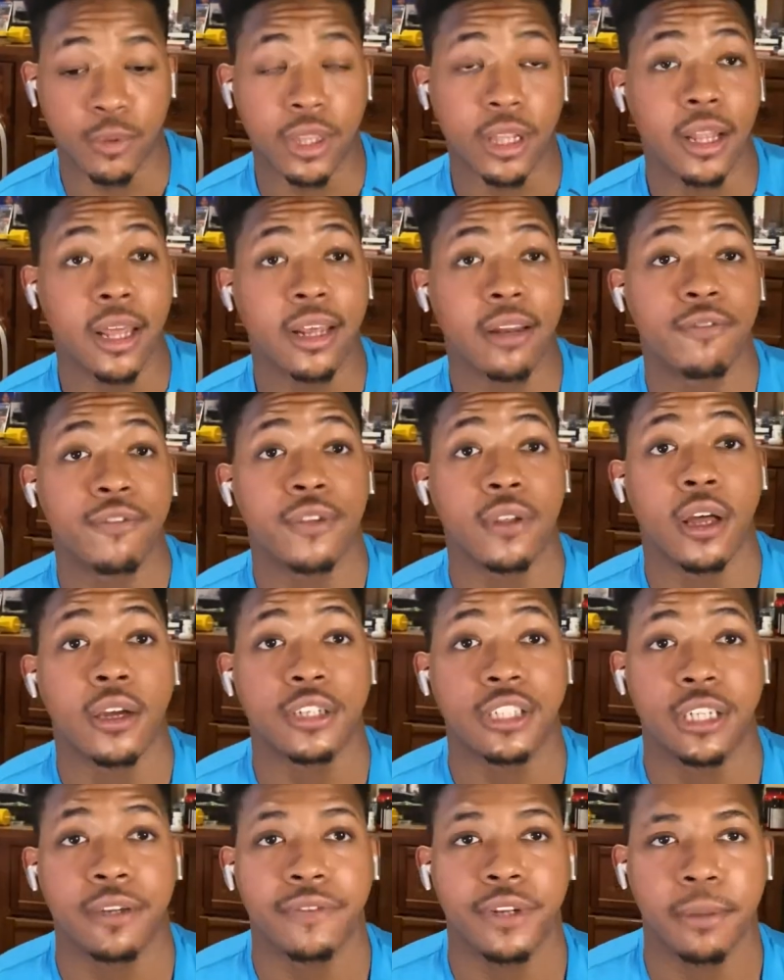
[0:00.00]
a lot of
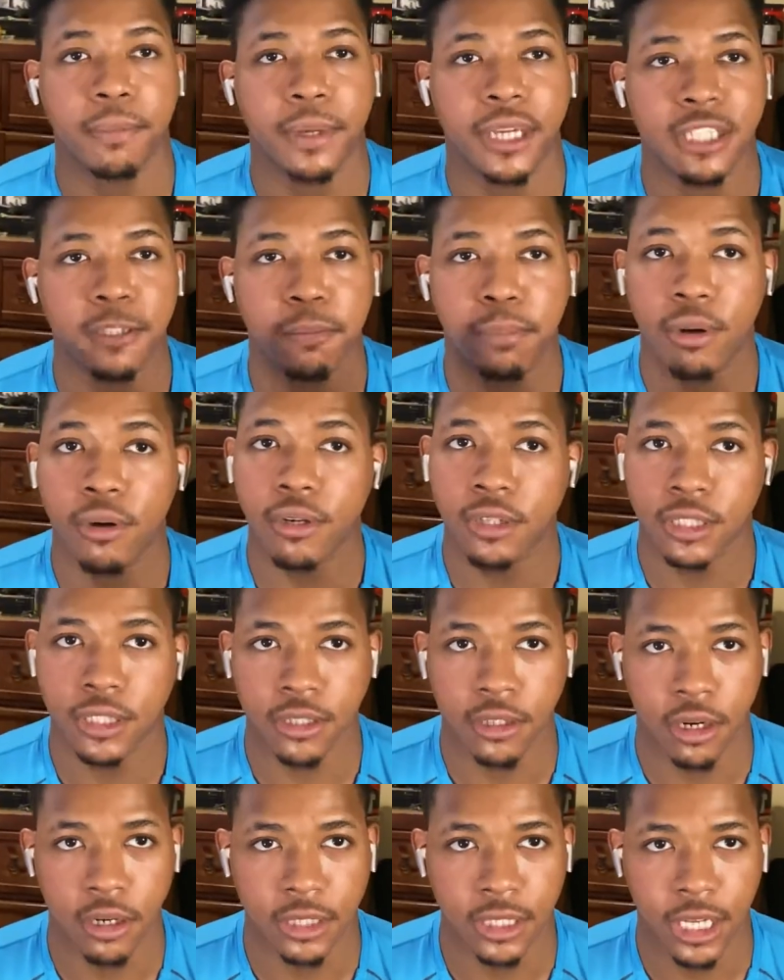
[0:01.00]
longevity-based porn
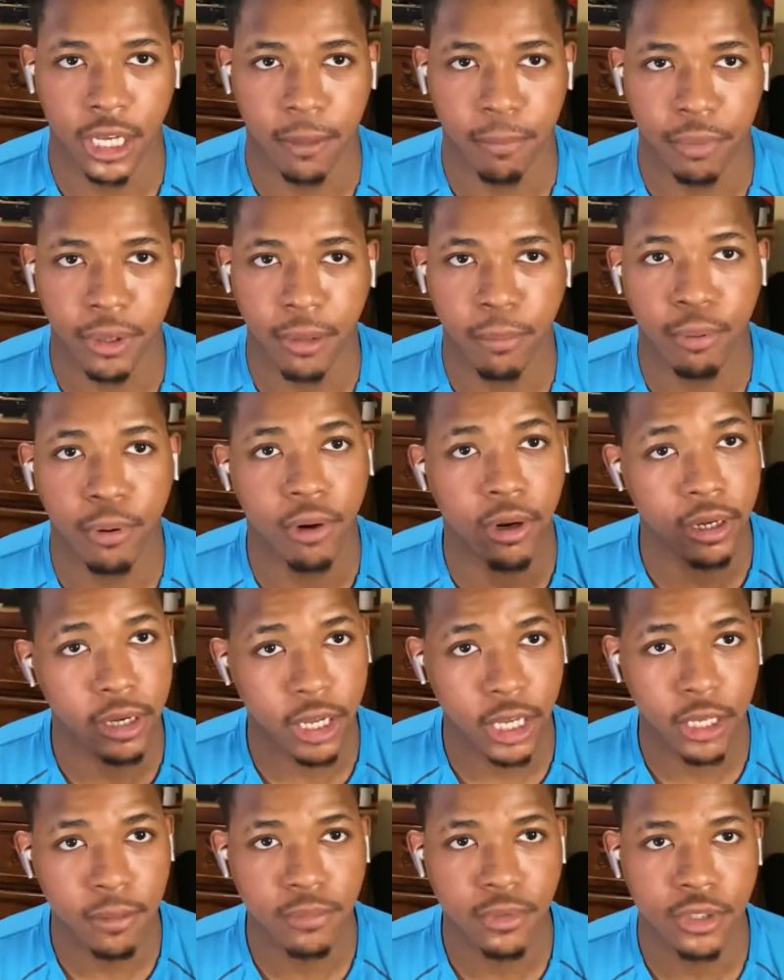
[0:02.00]
stars, like big porn
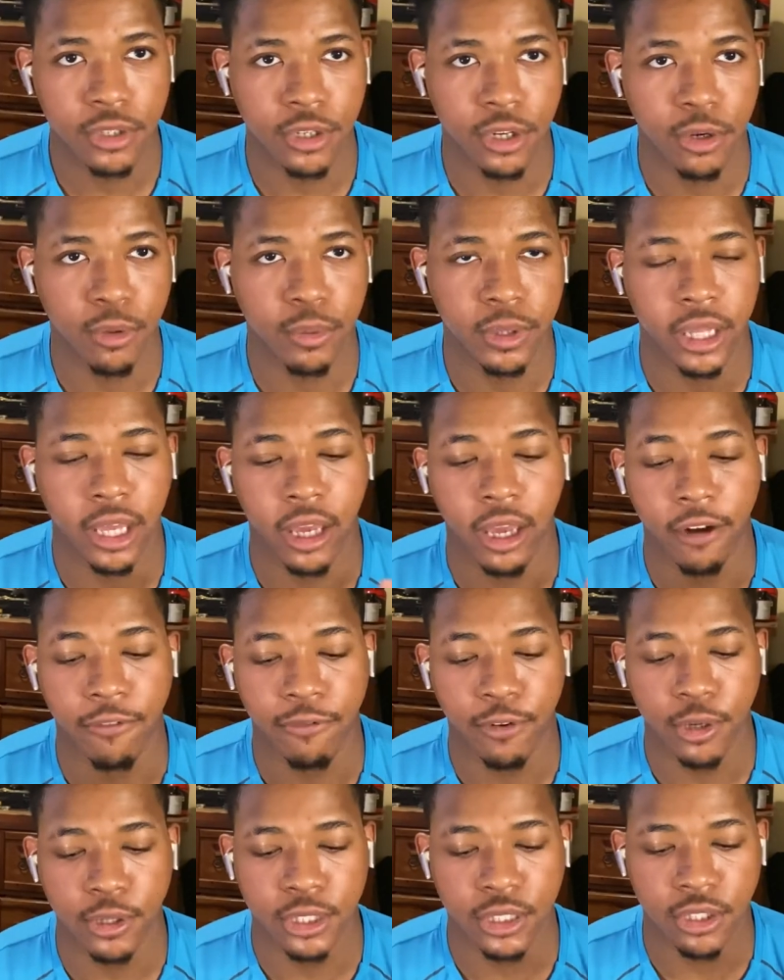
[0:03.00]
names, you know, when they had
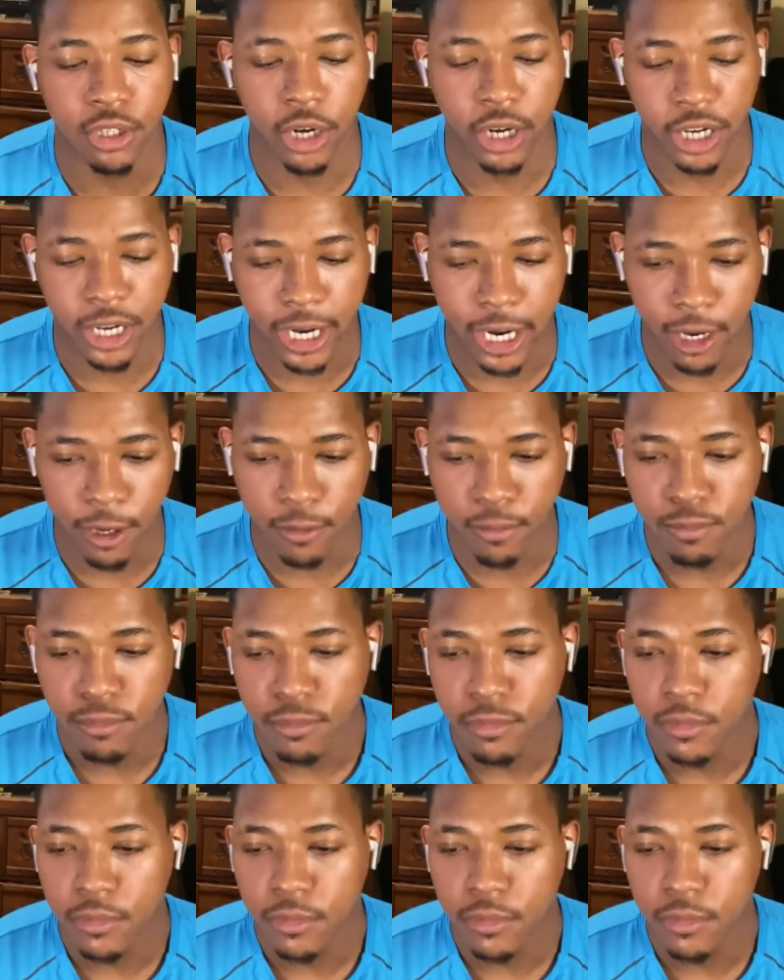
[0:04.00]
first started out,